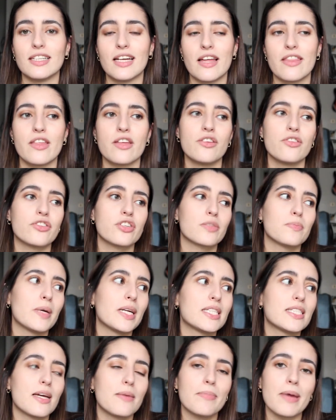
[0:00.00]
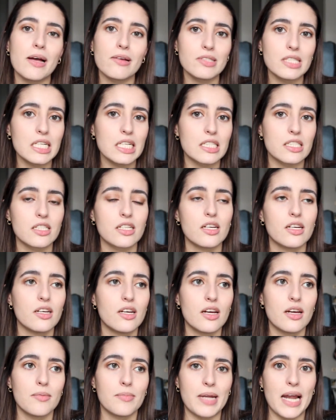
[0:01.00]
And then you just pay £10 each.
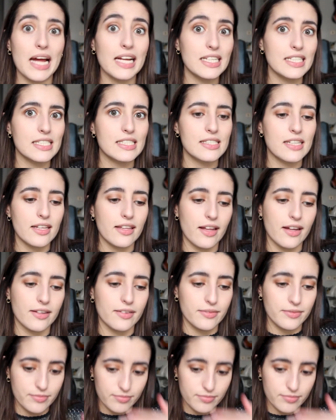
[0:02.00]
But I didn't say that.